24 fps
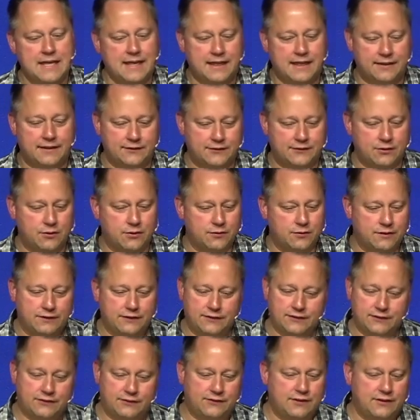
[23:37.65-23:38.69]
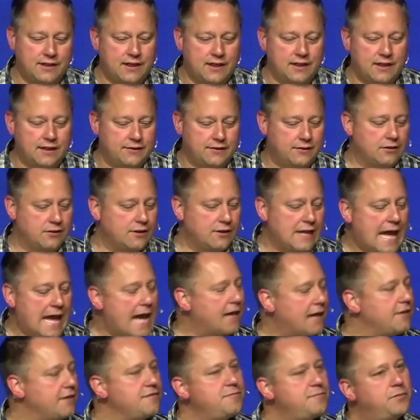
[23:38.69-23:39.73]
And so this is their
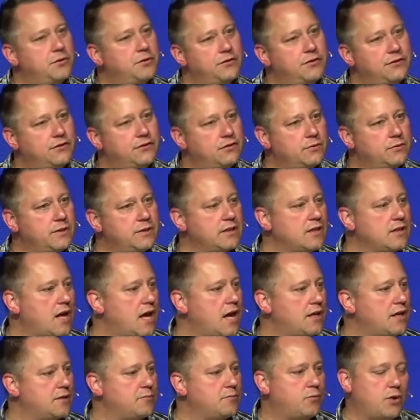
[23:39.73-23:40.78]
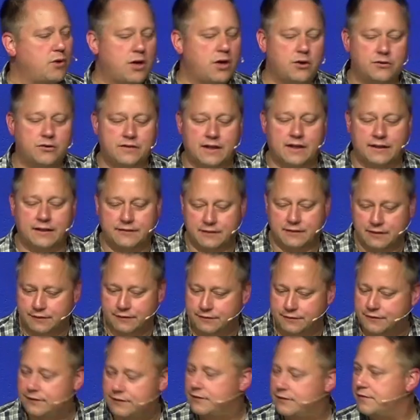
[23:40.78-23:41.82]
lack of pursuing God and prioritizing
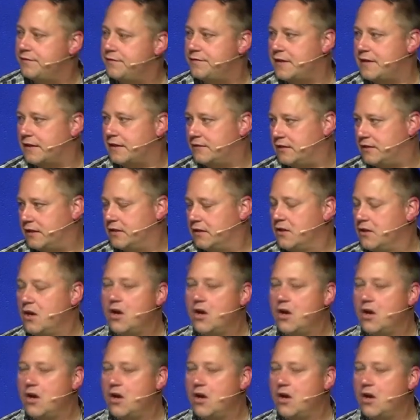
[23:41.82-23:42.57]
is affecting